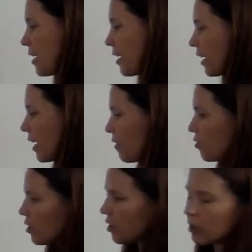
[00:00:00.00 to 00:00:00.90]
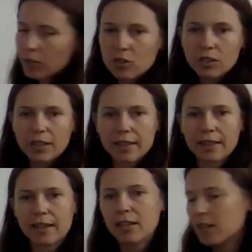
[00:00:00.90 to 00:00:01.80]
And a careful conclusion like
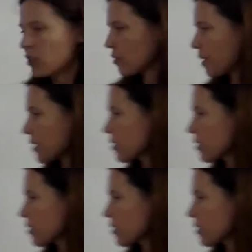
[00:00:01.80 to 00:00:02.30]
that just makes it